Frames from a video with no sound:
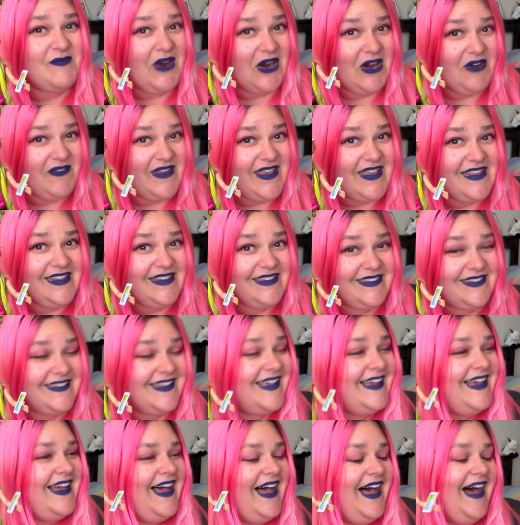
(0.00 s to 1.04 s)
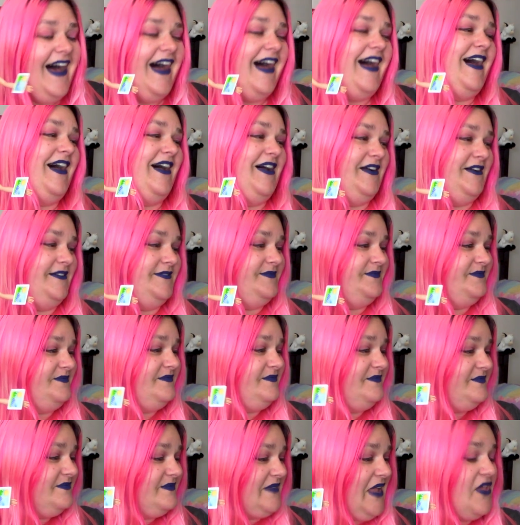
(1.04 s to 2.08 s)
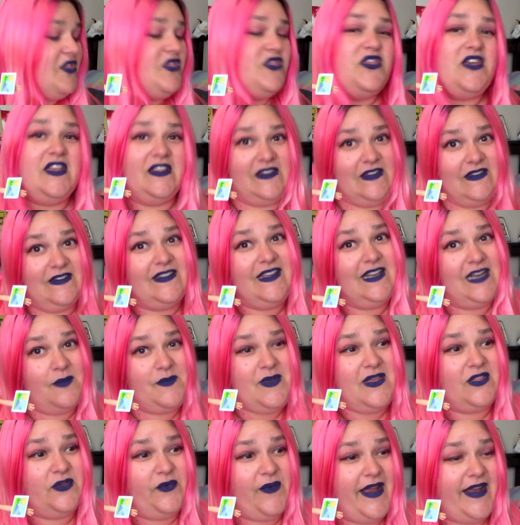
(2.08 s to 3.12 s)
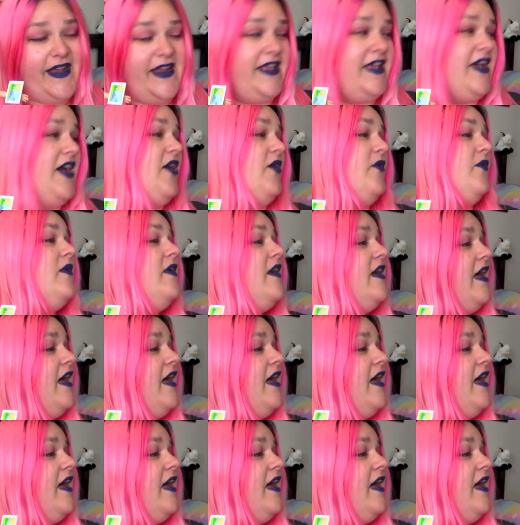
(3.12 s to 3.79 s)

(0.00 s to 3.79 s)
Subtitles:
Barbies, this is going to be the way to go.